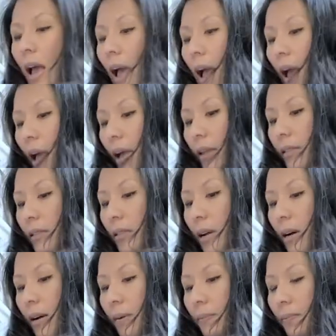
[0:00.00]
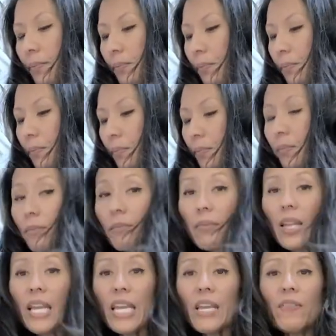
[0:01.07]
And
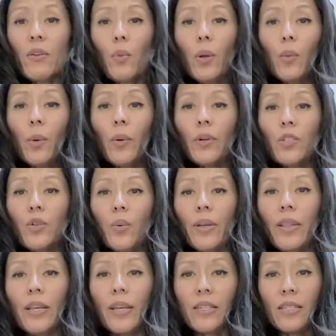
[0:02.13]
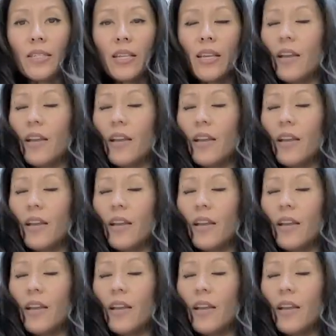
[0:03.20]
even when we were doing this,